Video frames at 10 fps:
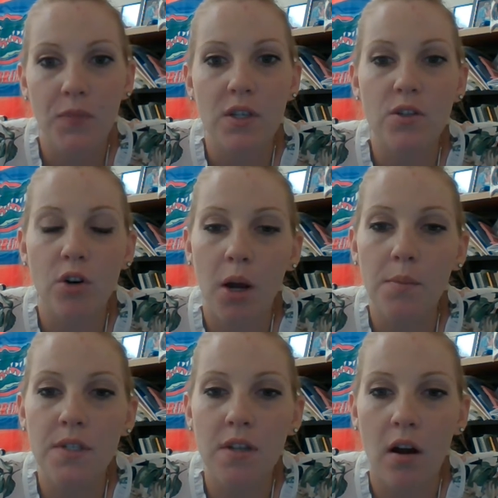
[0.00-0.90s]

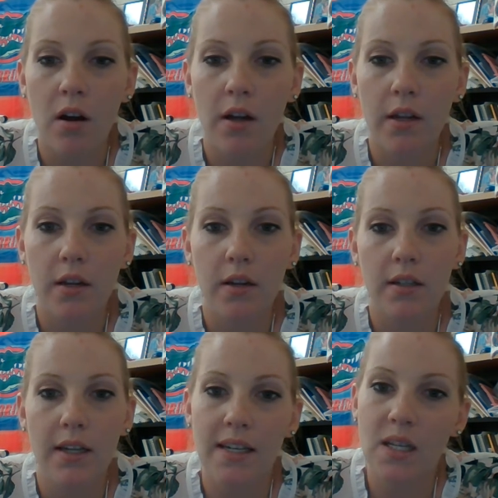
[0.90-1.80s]
scrubs on
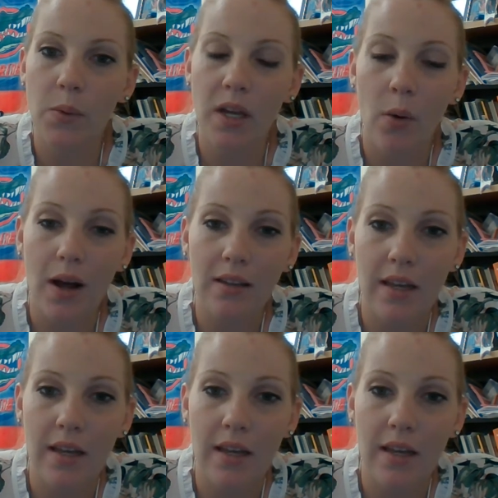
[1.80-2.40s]
days that we go out